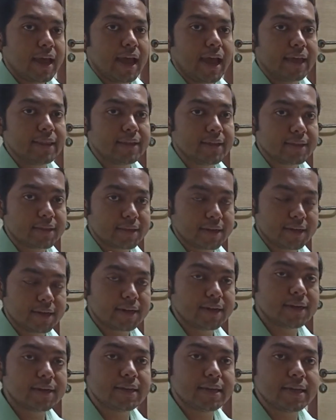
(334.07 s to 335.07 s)
And the
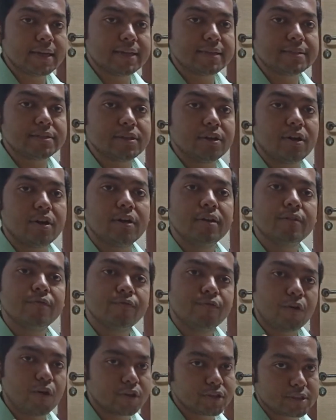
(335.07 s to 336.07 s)
third is your
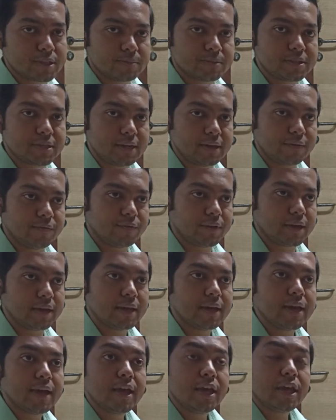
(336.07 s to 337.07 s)
forceps
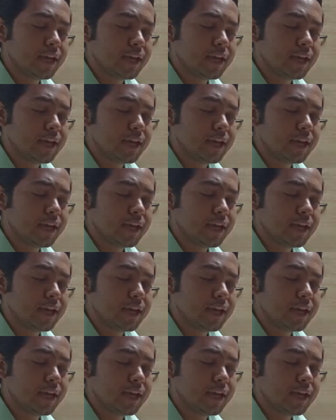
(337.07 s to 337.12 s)
delivery.